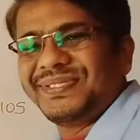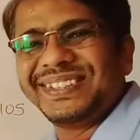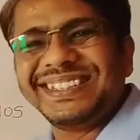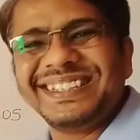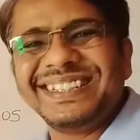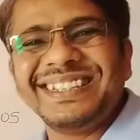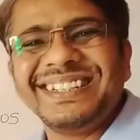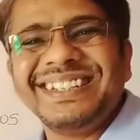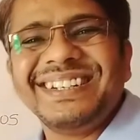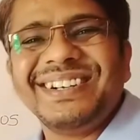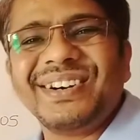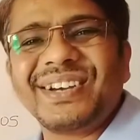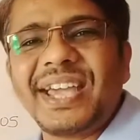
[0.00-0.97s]
to
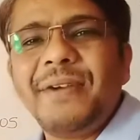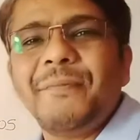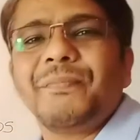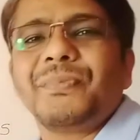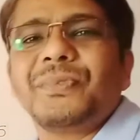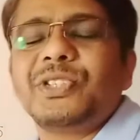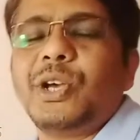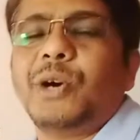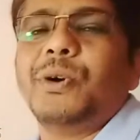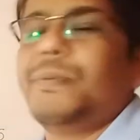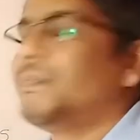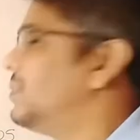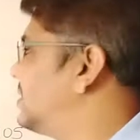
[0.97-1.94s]
105.
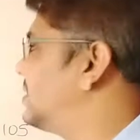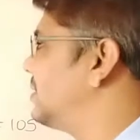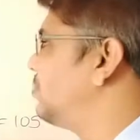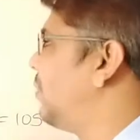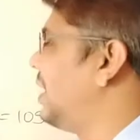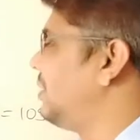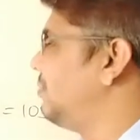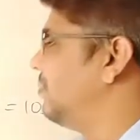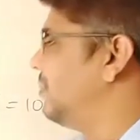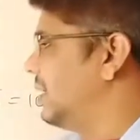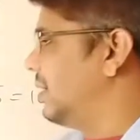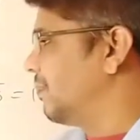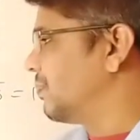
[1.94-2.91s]
Okay.
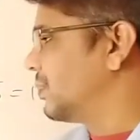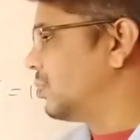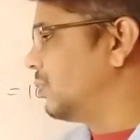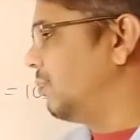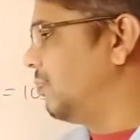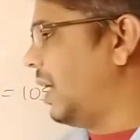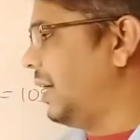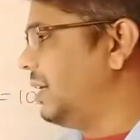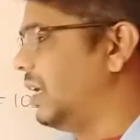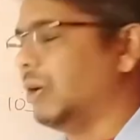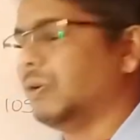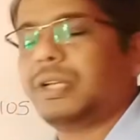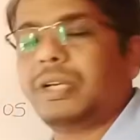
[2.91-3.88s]
So this
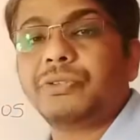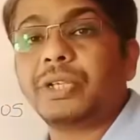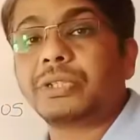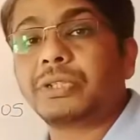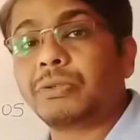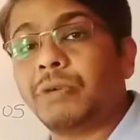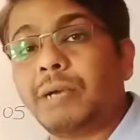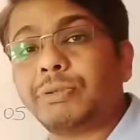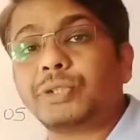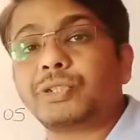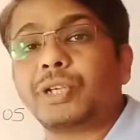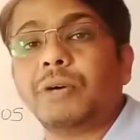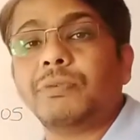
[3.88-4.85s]
is one way
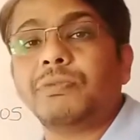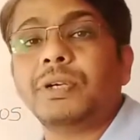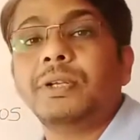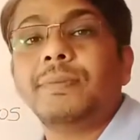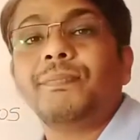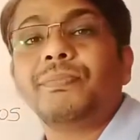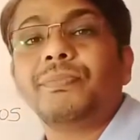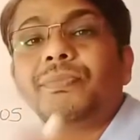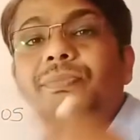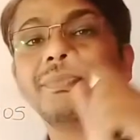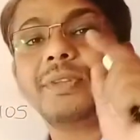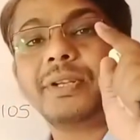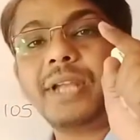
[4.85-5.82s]
to find out
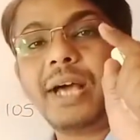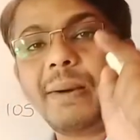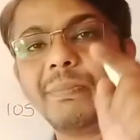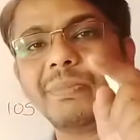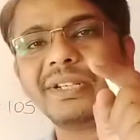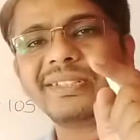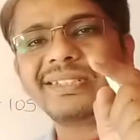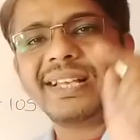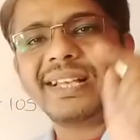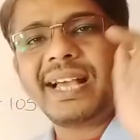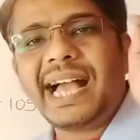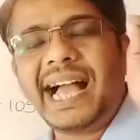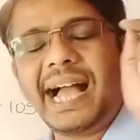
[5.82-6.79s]
the square roots of
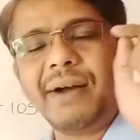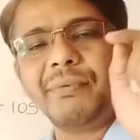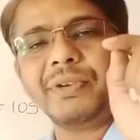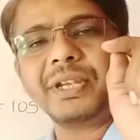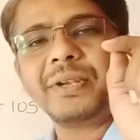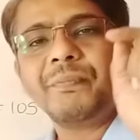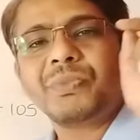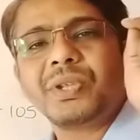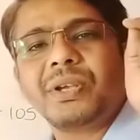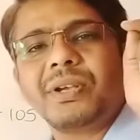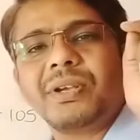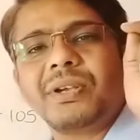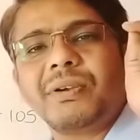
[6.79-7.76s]
the
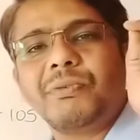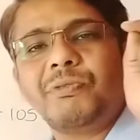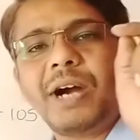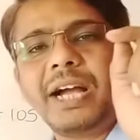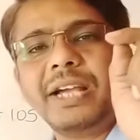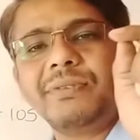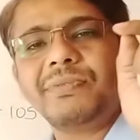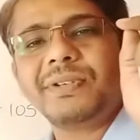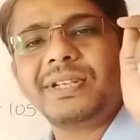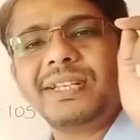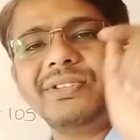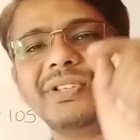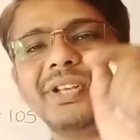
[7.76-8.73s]
numbers
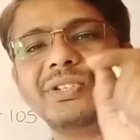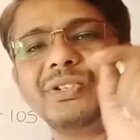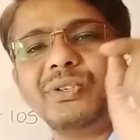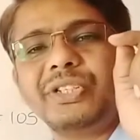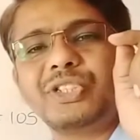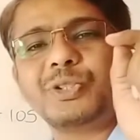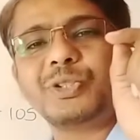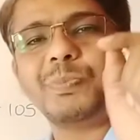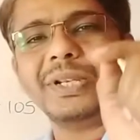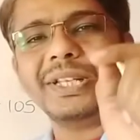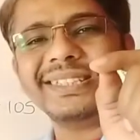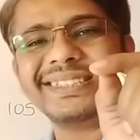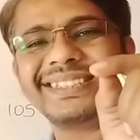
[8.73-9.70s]
having
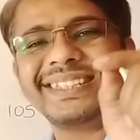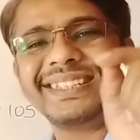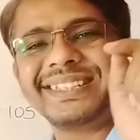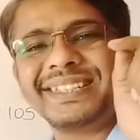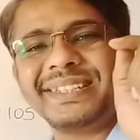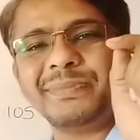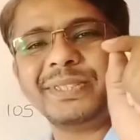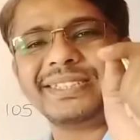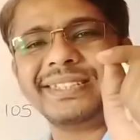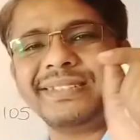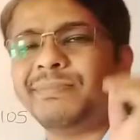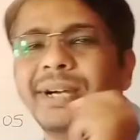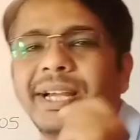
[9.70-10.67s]
5 in the
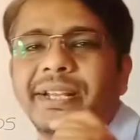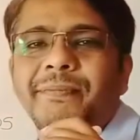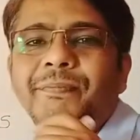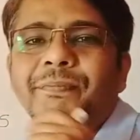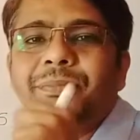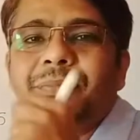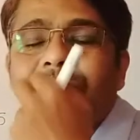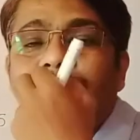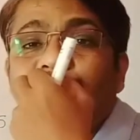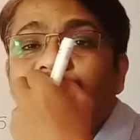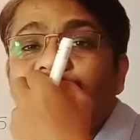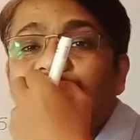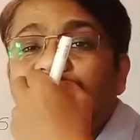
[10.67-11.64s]
units place.
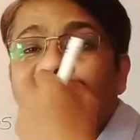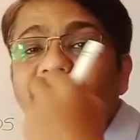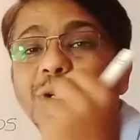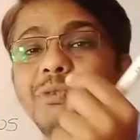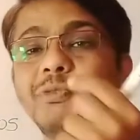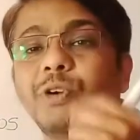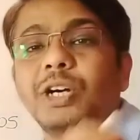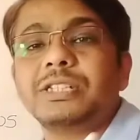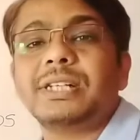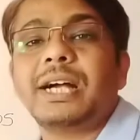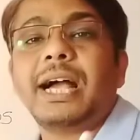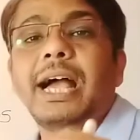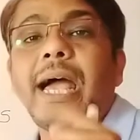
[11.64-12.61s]
Keep this in mind.
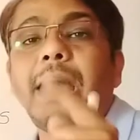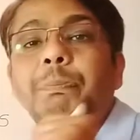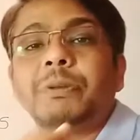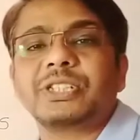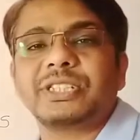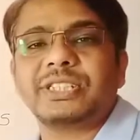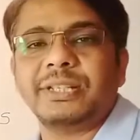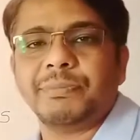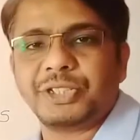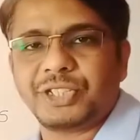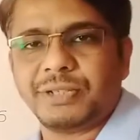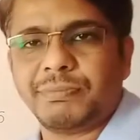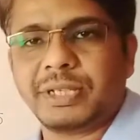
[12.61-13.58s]
Now let's
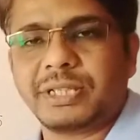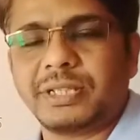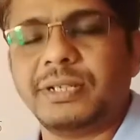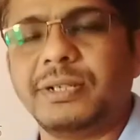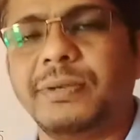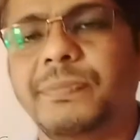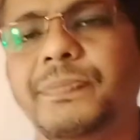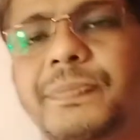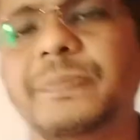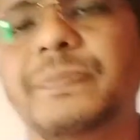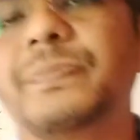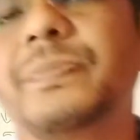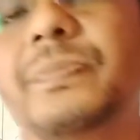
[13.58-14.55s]
go for
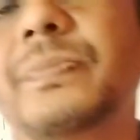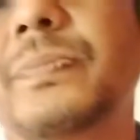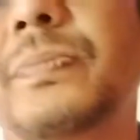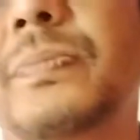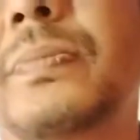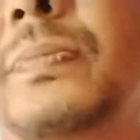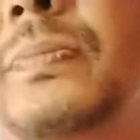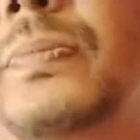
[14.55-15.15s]
approximation